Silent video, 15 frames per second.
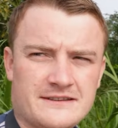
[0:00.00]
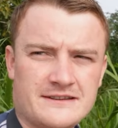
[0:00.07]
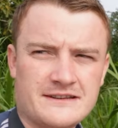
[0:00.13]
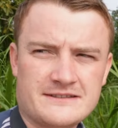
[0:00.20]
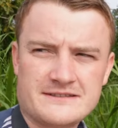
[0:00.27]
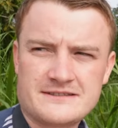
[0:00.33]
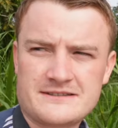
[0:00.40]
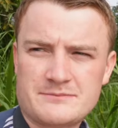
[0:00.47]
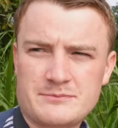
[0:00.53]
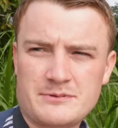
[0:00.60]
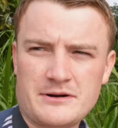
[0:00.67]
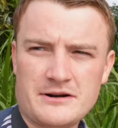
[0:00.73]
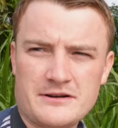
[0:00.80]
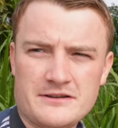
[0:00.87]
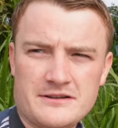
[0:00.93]
That's
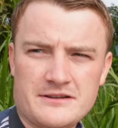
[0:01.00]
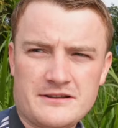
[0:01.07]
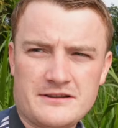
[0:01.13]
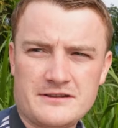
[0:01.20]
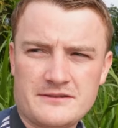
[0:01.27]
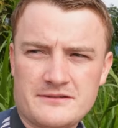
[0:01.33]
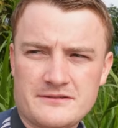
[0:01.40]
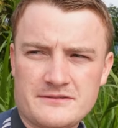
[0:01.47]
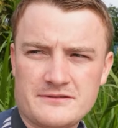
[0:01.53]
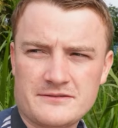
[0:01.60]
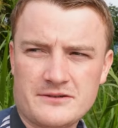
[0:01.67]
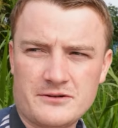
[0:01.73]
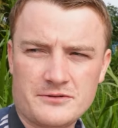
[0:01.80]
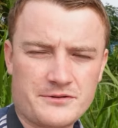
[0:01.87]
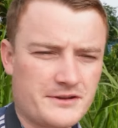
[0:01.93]
part of the
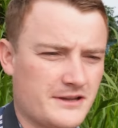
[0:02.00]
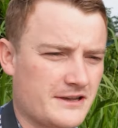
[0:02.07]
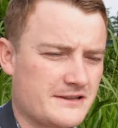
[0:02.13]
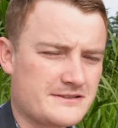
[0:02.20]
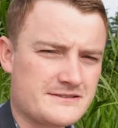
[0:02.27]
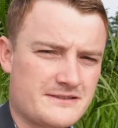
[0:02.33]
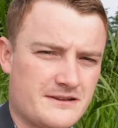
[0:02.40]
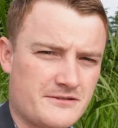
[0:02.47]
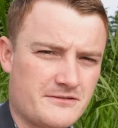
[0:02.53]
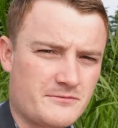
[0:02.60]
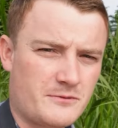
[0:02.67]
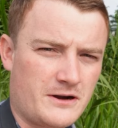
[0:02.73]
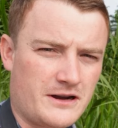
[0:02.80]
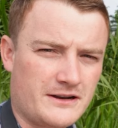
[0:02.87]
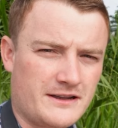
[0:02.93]
whole thing. It's They're
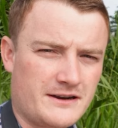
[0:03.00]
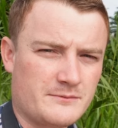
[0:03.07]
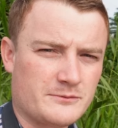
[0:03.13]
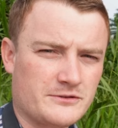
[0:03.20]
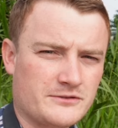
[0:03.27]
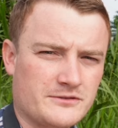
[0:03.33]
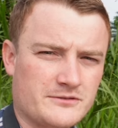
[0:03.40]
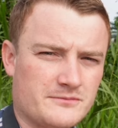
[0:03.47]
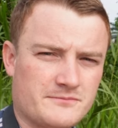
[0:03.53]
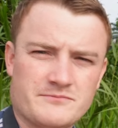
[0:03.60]
wild animals.